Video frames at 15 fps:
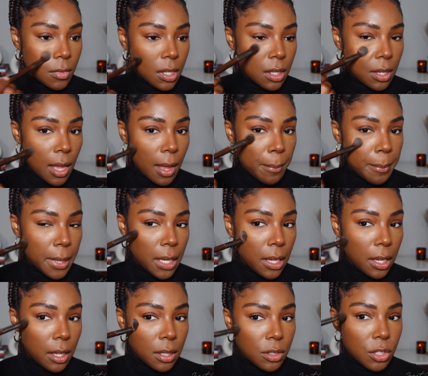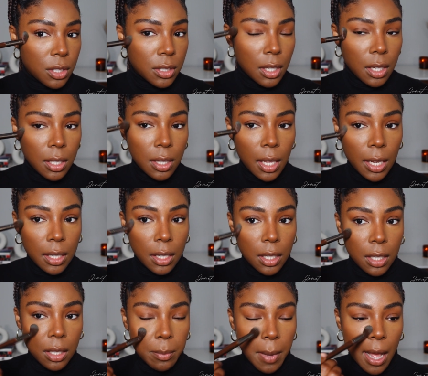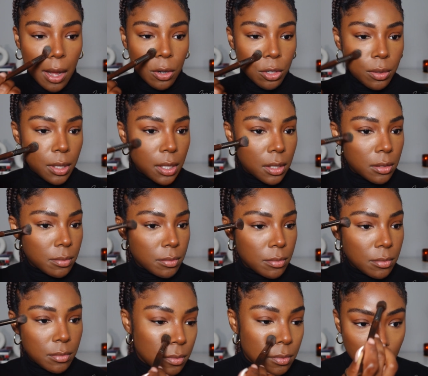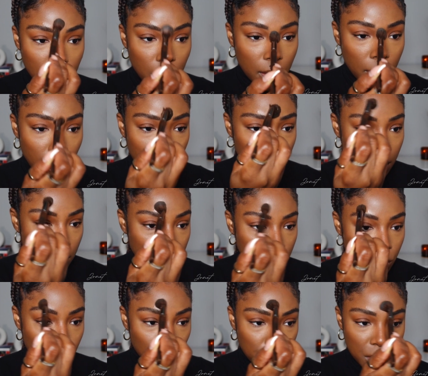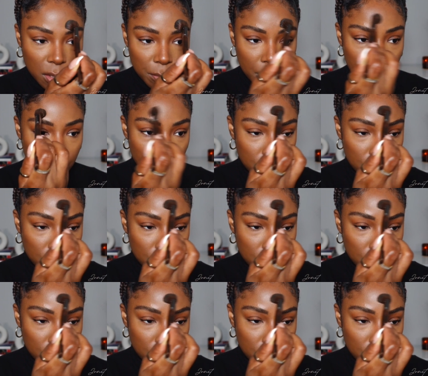Not baking, just like lightly powdering. Okay, that looks so much better.